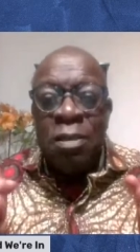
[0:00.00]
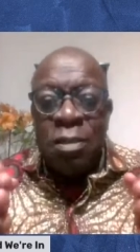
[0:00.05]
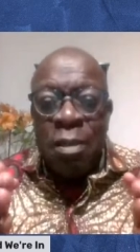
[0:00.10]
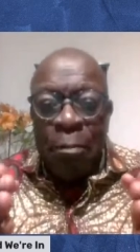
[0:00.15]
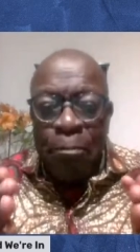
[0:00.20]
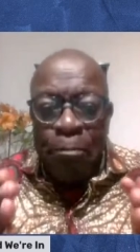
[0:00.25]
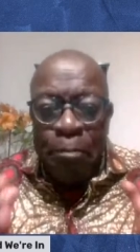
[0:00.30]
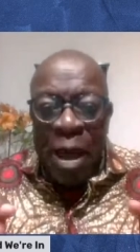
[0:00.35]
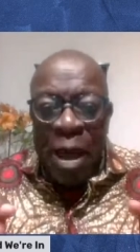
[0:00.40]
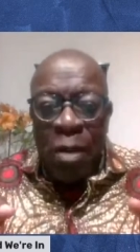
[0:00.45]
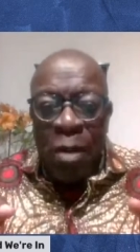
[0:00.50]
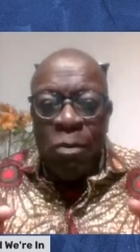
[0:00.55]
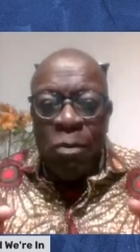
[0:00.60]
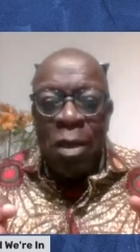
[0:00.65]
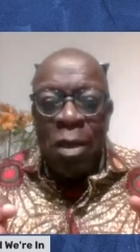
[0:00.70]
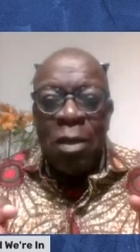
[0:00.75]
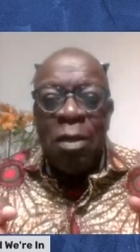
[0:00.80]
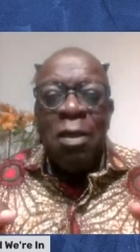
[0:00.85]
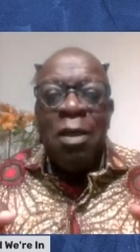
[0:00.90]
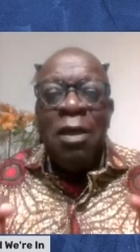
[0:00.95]
the
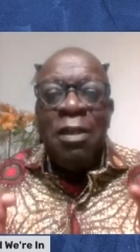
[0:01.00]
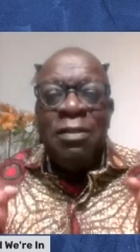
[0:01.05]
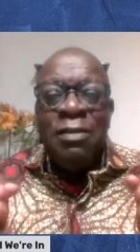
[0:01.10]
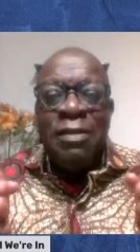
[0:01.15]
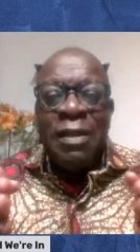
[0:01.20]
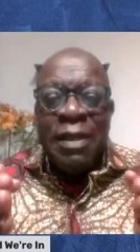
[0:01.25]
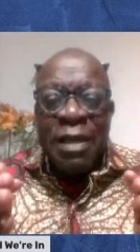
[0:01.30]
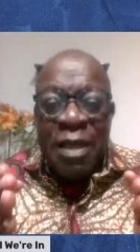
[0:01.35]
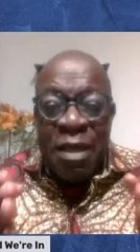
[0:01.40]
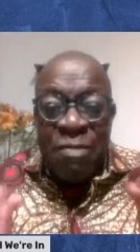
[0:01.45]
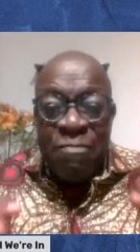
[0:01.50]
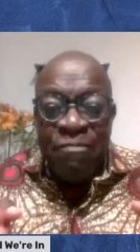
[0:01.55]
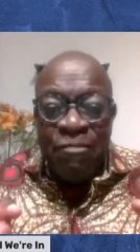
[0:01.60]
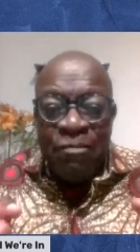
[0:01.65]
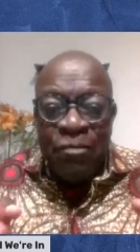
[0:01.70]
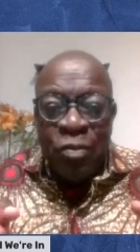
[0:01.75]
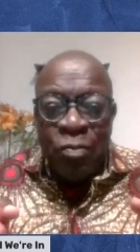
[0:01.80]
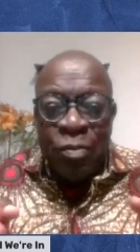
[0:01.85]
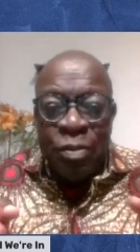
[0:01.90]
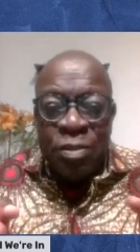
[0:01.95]
power, the
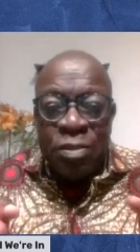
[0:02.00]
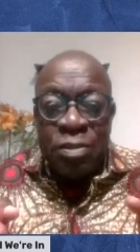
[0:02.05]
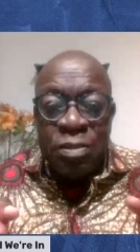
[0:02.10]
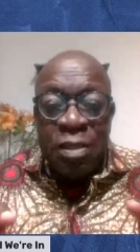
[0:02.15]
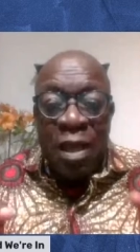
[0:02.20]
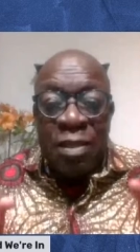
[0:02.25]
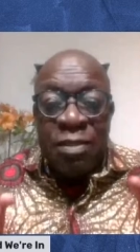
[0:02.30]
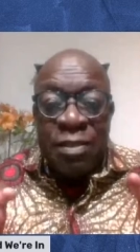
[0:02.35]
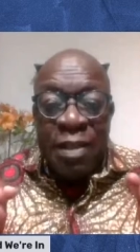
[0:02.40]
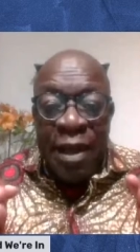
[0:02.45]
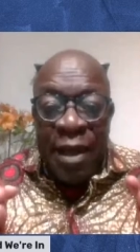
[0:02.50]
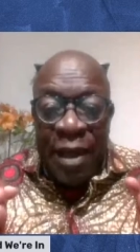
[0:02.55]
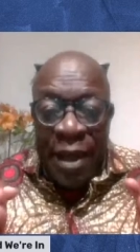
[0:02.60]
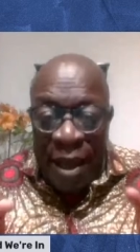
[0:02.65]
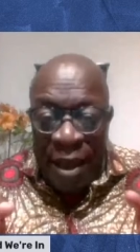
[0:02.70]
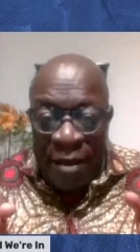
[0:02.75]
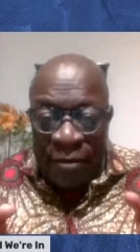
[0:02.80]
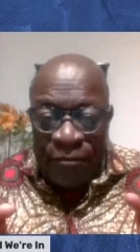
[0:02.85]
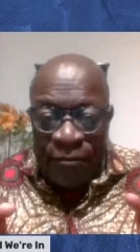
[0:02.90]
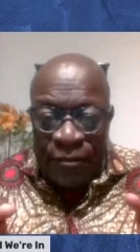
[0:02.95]
influence, and the
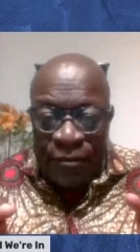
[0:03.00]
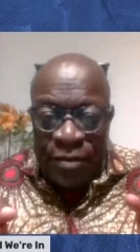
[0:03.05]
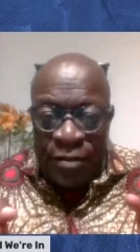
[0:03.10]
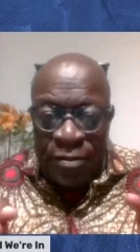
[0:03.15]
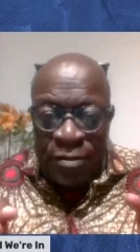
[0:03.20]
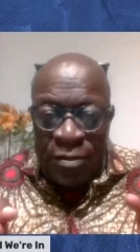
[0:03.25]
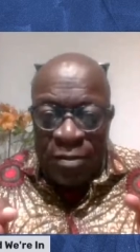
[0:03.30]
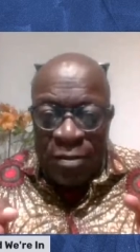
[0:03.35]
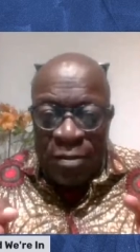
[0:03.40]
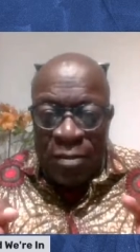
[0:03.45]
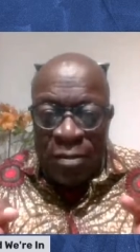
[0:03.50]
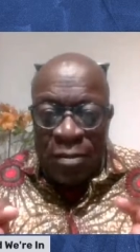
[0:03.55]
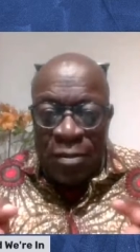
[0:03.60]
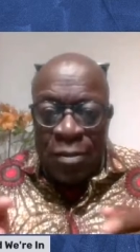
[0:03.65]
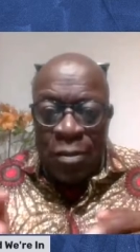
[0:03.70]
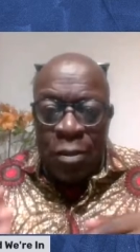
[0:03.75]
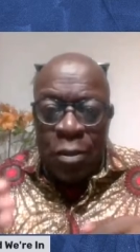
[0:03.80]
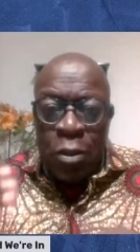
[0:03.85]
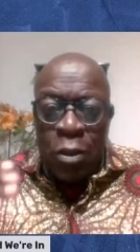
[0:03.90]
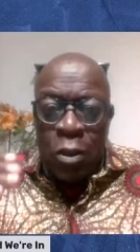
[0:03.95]
heft
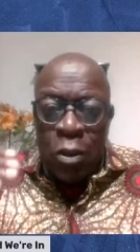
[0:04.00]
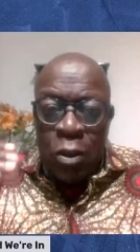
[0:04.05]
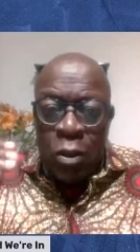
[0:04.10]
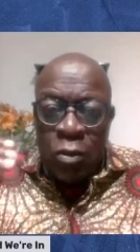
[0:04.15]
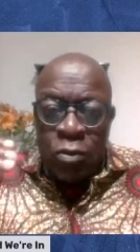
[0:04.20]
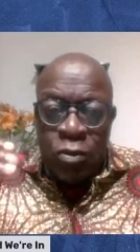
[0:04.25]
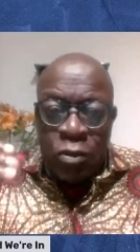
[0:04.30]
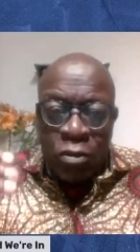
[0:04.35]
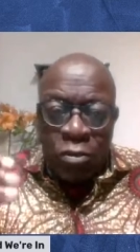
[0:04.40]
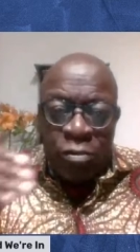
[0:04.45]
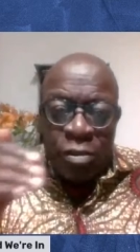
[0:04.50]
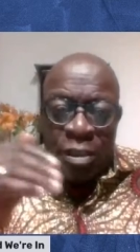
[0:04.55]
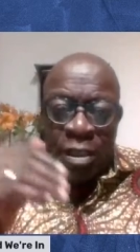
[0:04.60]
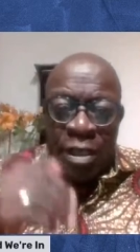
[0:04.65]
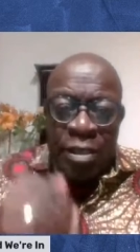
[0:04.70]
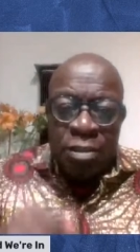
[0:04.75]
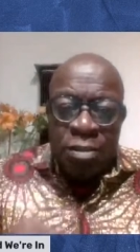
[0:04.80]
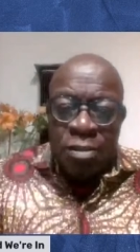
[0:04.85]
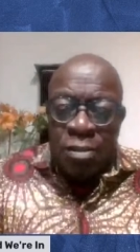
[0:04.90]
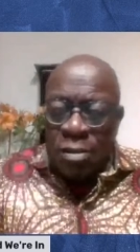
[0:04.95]
to
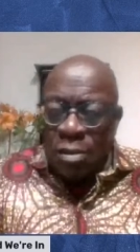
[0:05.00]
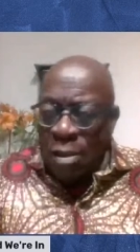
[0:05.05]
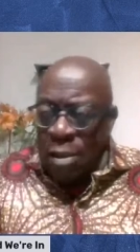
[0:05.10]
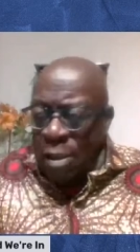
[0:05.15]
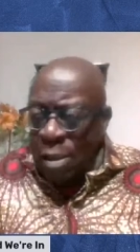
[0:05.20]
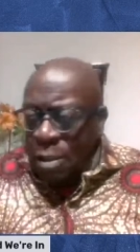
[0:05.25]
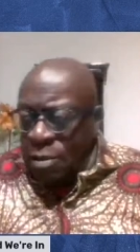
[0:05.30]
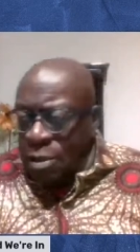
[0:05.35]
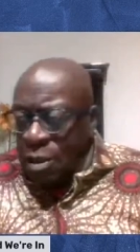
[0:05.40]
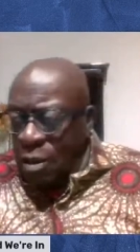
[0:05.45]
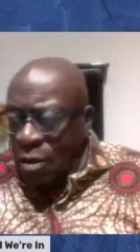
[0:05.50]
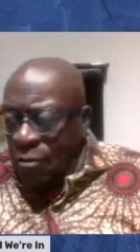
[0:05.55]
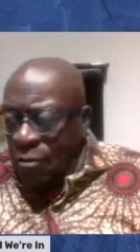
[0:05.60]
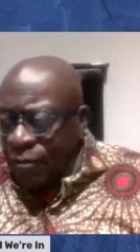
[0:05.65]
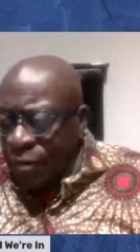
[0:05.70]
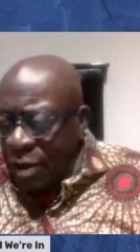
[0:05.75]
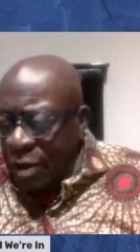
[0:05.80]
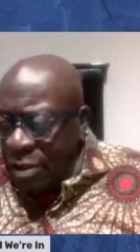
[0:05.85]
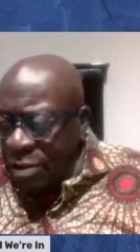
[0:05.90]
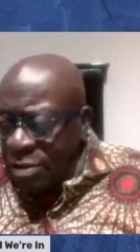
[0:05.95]
create the
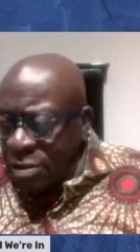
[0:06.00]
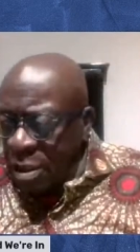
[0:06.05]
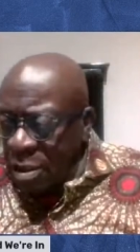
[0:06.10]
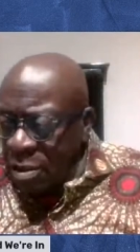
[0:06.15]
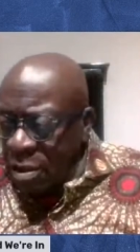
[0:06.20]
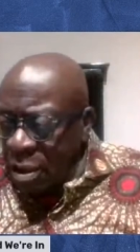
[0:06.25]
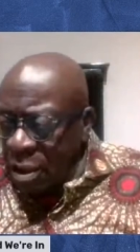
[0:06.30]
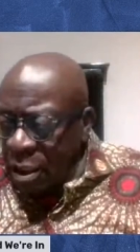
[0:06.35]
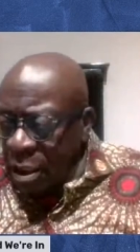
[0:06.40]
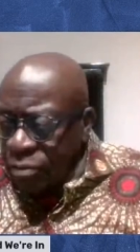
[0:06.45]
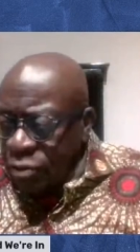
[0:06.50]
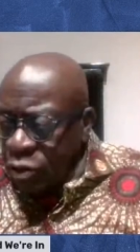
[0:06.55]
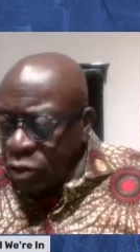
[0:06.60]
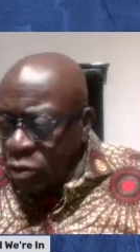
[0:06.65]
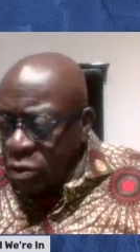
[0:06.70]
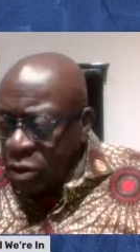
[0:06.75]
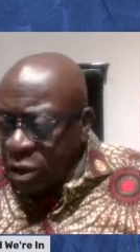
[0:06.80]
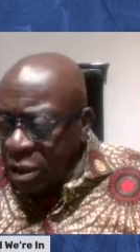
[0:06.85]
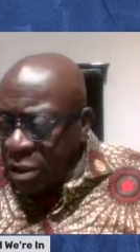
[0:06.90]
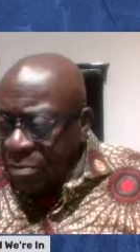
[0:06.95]
conflicts that I'm
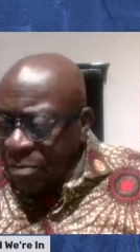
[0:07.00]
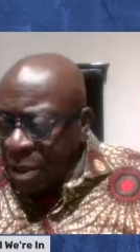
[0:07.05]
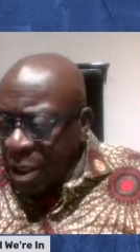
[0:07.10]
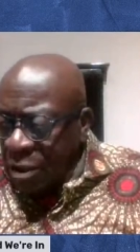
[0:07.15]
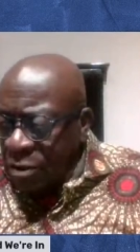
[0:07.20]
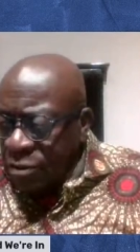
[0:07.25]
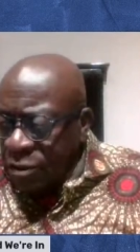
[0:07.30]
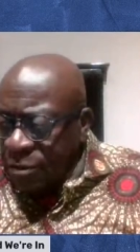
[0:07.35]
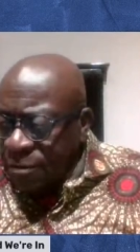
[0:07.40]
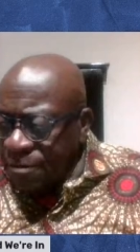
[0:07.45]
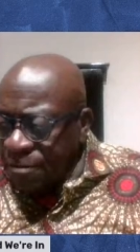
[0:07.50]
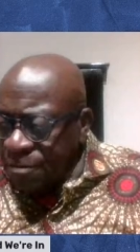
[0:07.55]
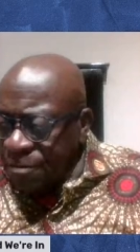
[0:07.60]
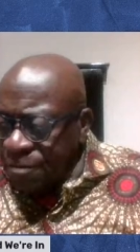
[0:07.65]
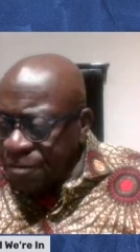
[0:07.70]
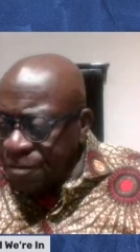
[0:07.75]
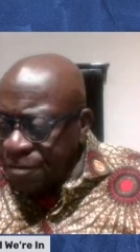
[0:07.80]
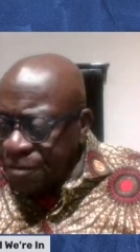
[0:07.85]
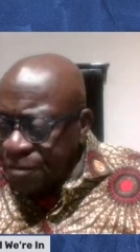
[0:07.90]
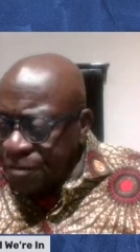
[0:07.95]
talking about.
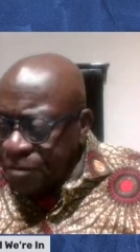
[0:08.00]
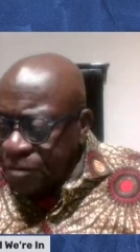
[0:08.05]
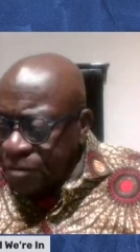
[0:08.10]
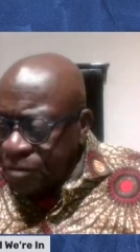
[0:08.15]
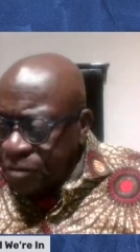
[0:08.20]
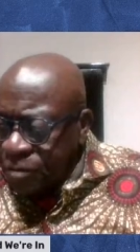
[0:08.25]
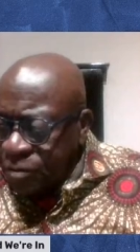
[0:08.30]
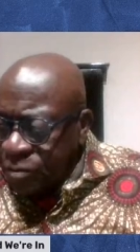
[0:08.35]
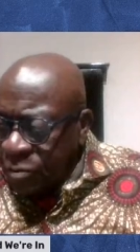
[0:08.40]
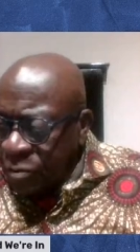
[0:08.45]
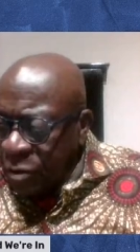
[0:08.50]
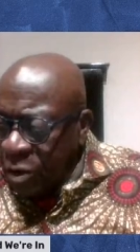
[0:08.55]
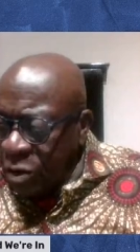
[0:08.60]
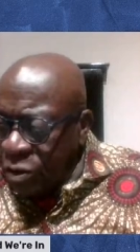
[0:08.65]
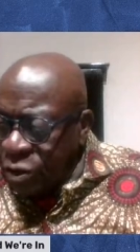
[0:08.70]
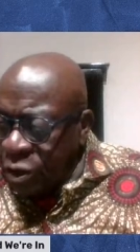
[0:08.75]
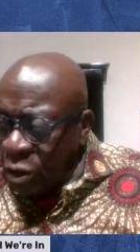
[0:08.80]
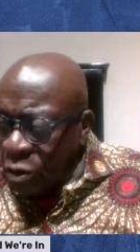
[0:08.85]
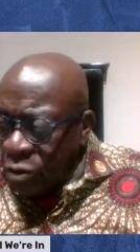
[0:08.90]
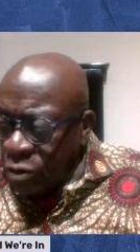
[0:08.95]

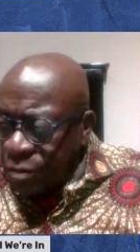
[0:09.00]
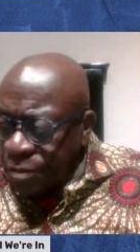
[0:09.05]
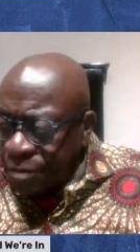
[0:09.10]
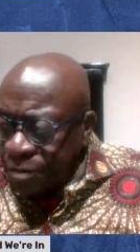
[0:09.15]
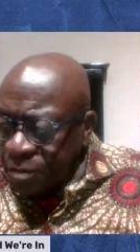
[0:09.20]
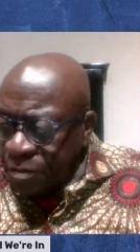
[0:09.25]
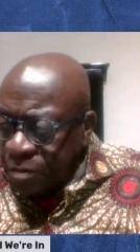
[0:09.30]
So,